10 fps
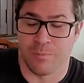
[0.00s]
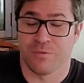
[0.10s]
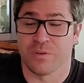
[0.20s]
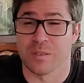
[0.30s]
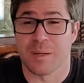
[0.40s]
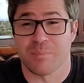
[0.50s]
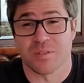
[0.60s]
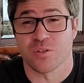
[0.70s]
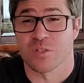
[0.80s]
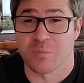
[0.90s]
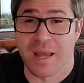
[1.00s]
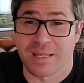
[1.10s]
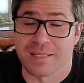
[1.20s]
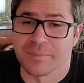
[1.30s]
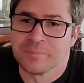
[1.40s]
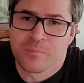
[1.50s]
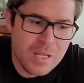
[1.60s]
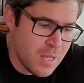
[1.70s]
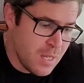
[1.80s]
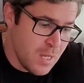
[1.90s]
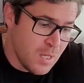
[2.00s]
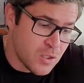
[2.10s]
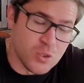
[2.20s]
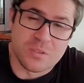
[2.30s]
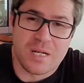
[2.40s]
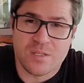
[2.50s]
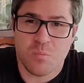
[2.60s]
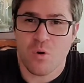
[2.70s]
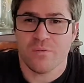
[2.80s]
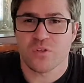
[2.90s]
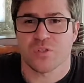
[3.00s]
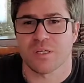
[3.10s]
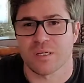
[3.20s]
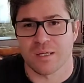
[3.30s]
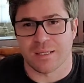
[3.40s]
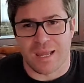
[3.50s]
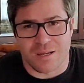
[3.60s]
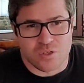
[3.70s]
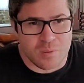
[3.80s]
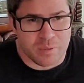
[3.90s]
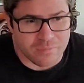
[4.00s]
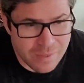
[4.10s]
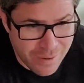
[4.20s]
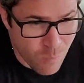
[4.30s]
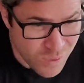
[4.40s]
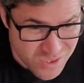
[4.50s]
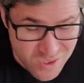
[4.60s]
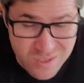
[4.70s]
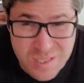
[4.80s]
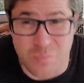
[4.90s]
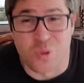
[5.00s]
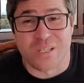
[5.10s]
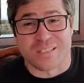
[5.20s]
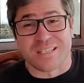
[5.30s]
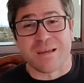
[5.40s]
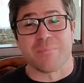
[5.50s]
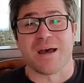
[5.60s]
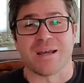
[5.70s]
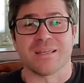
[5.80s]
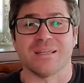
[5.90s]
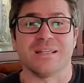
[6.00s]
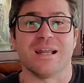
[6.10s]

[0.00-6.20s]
filling my positions back in. So today's more of just a catch up of like what stocks I'm looking to get back in.